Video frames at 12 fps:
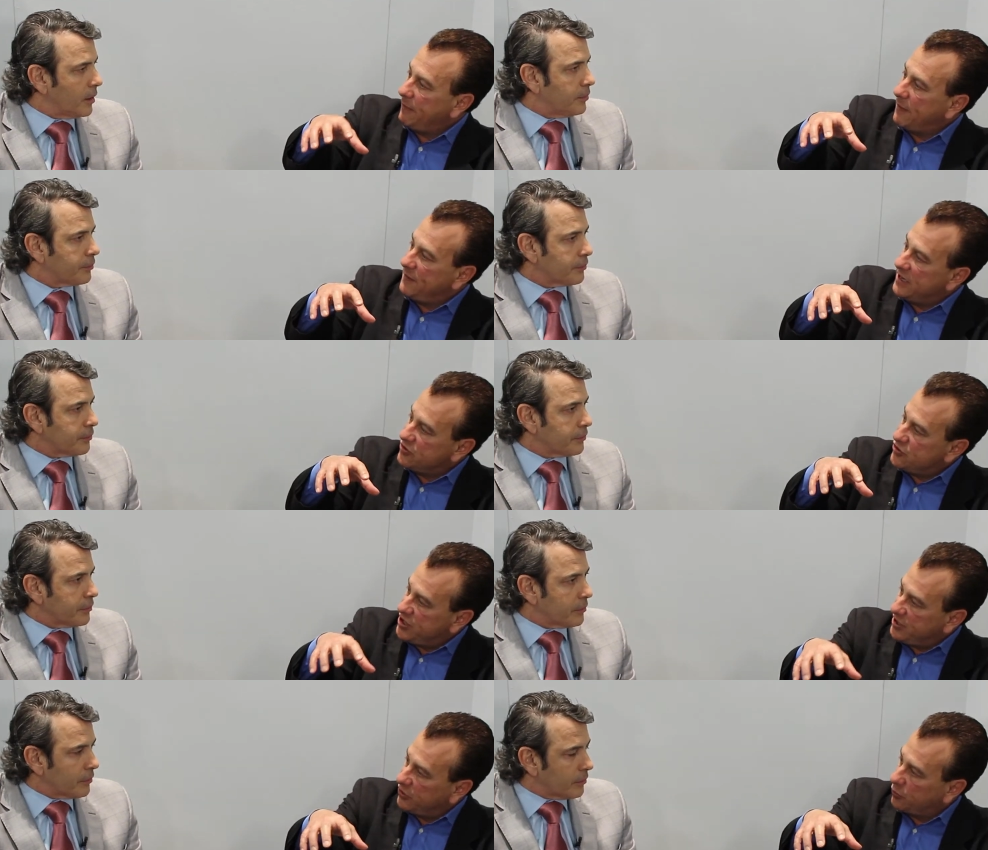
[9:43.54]
Speaker 1: and then the
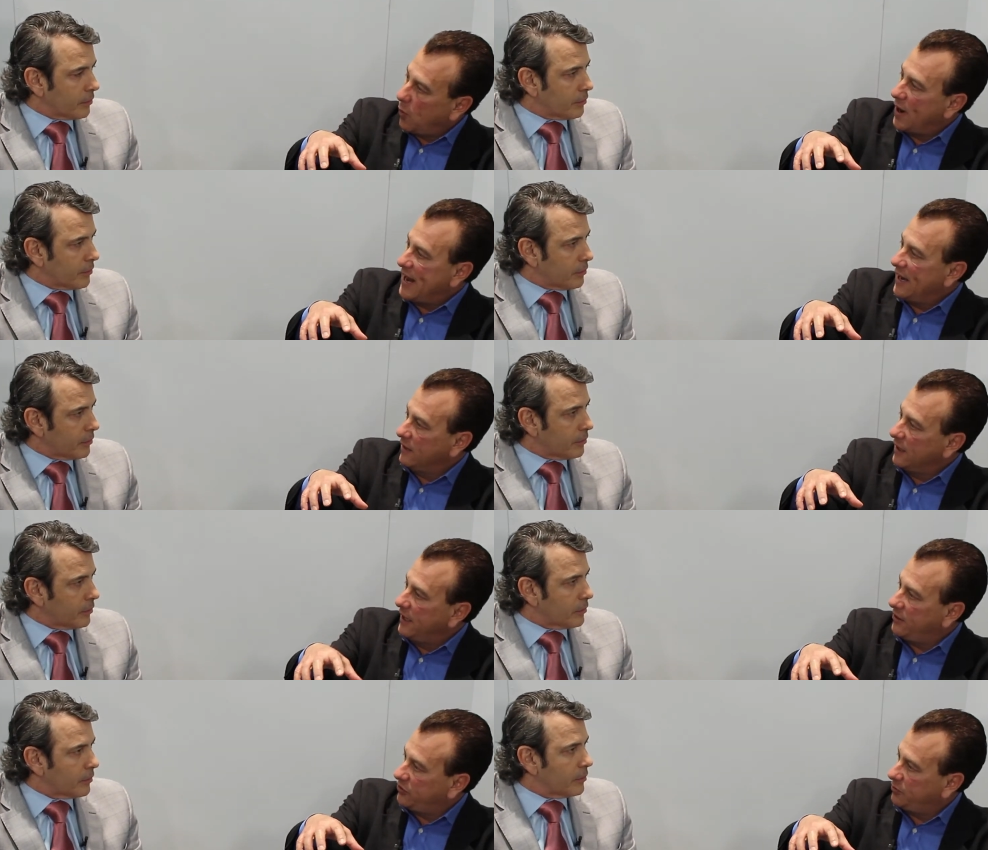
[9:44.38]
nGeniusONE
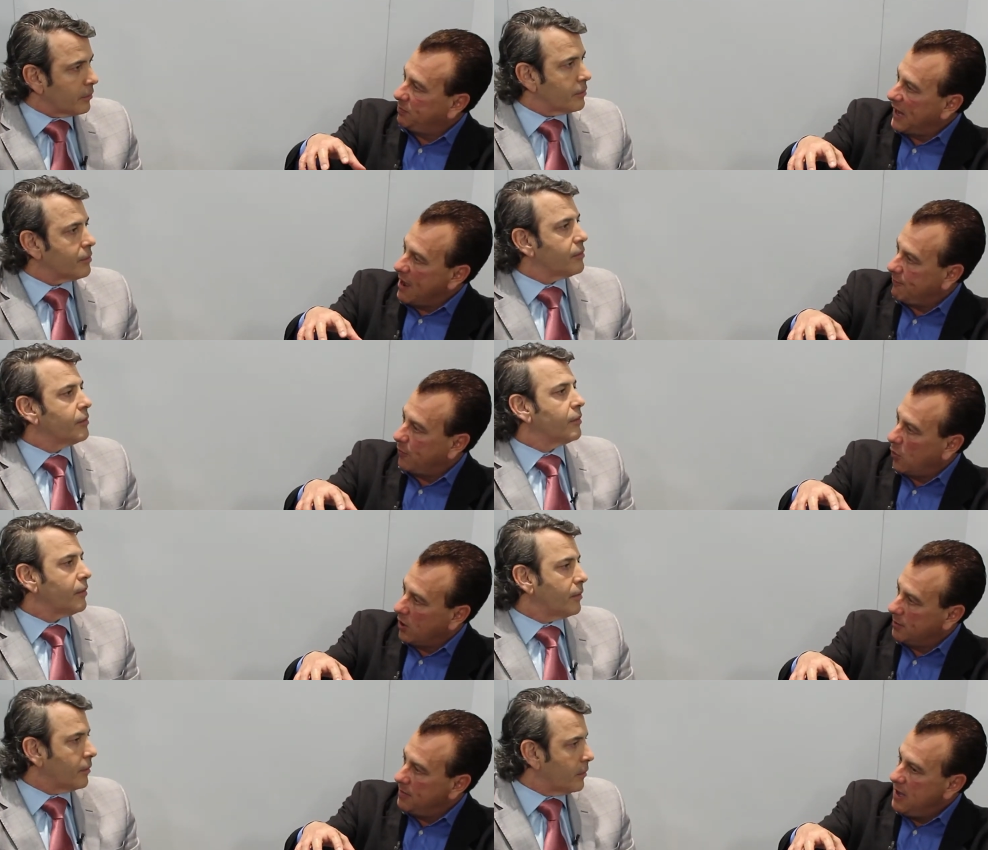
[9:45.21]
Analytics
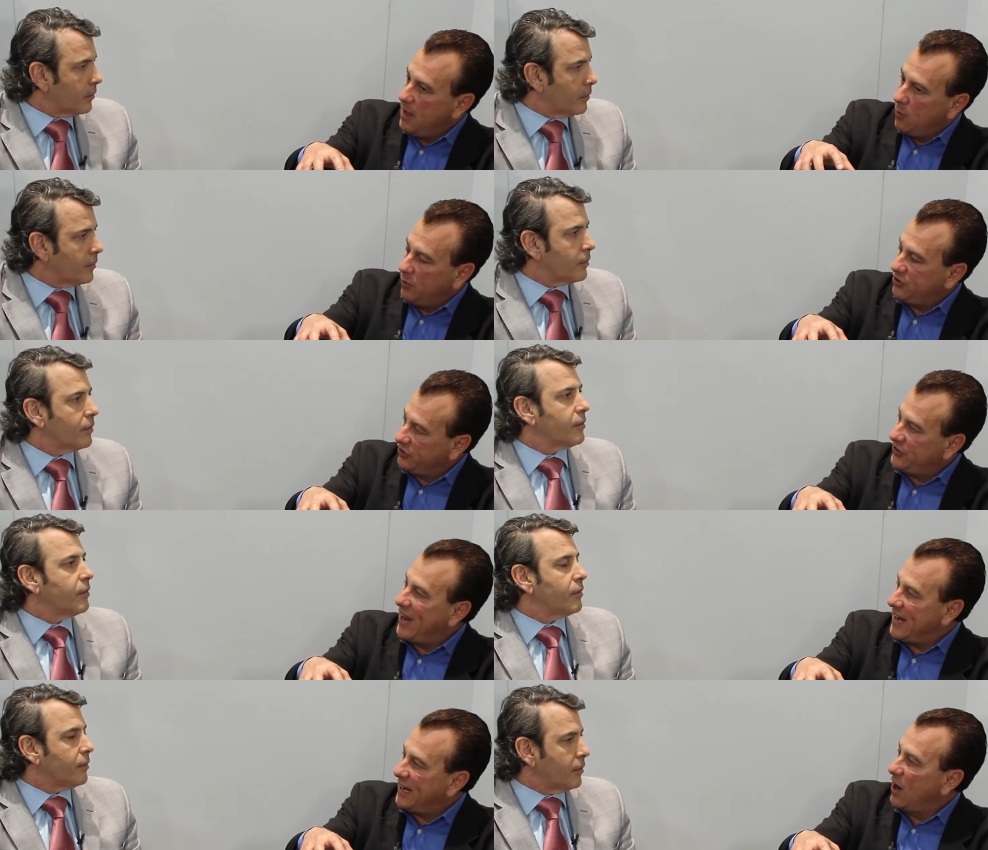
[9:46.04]
platform, which is
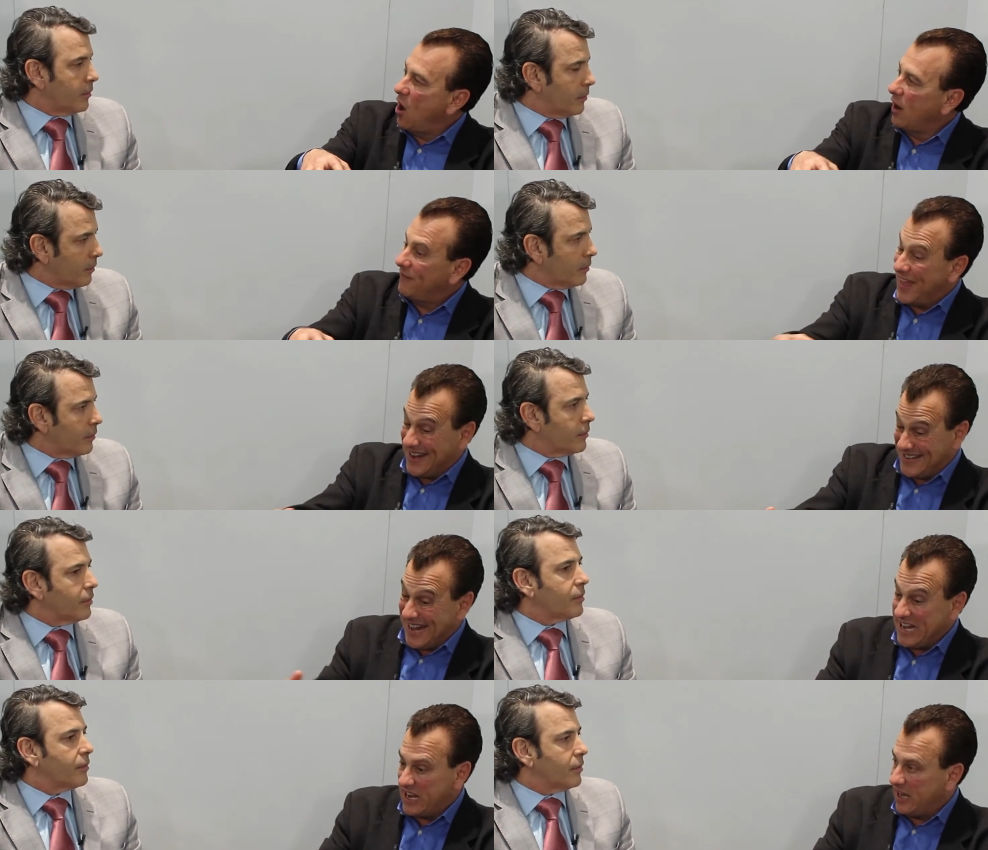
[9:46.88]
taking all of that
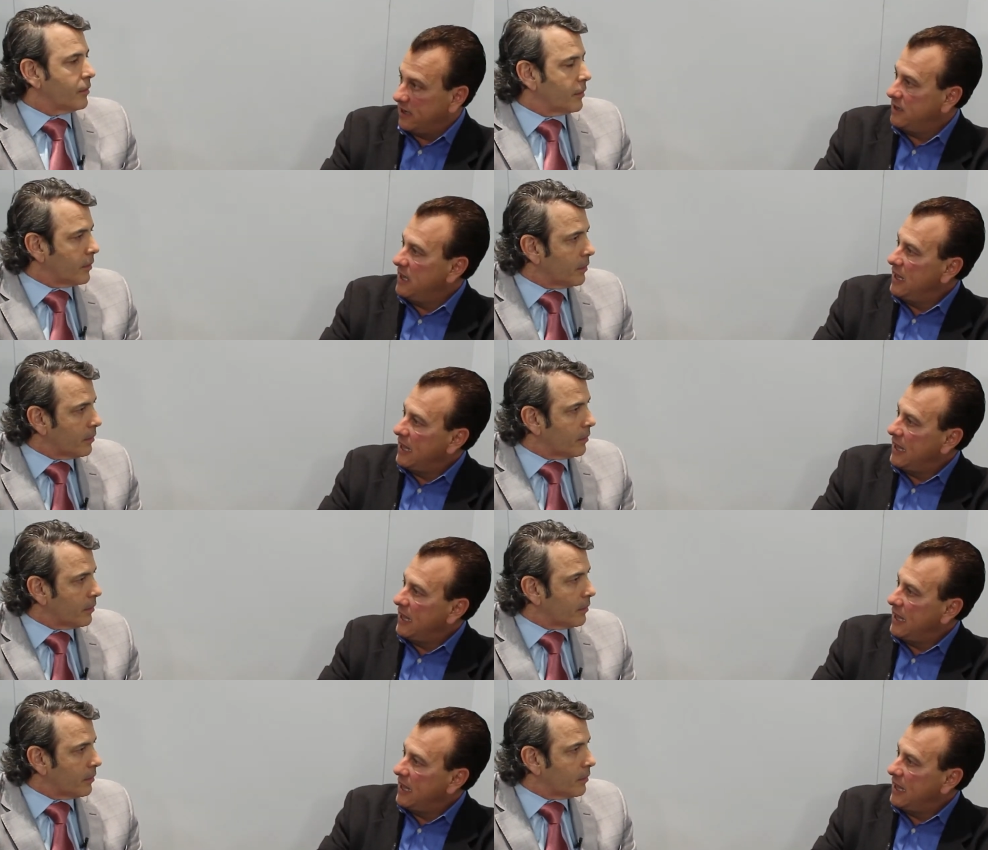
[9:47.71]
data